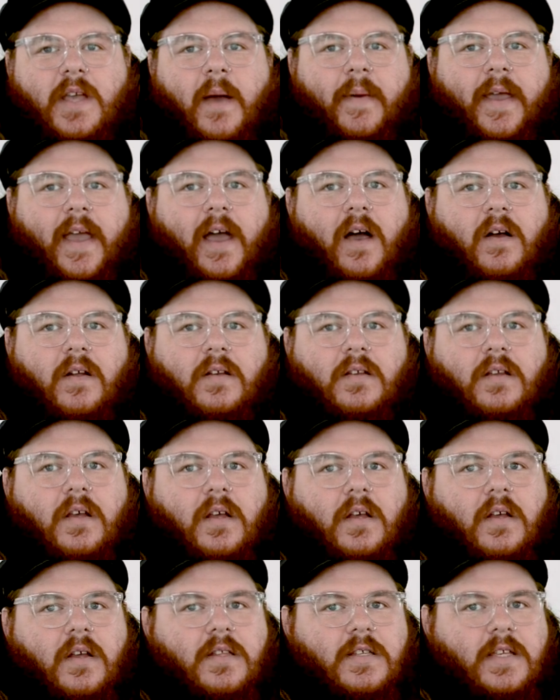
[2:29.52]
coming out.
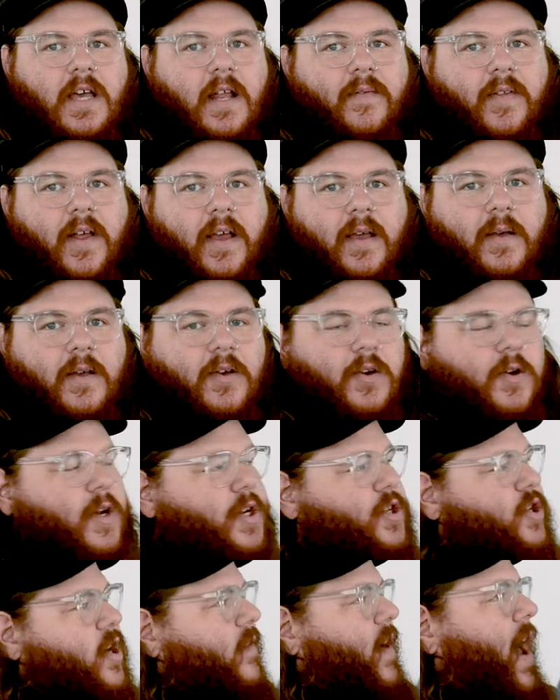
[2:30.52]
It's kind of like
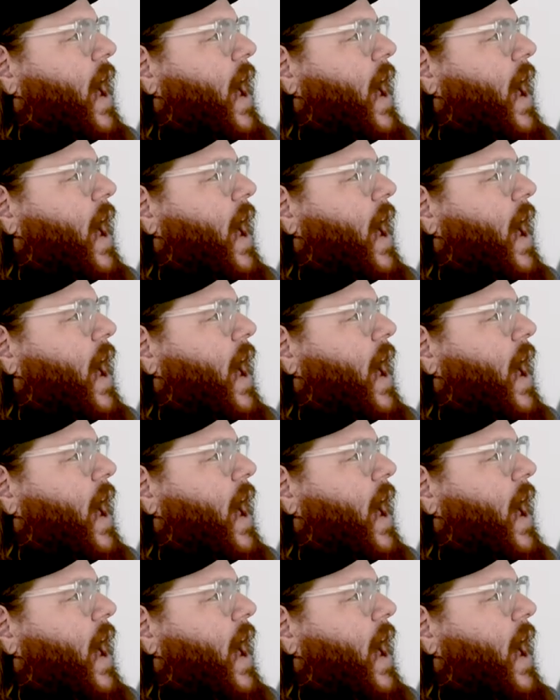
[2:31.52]
creature of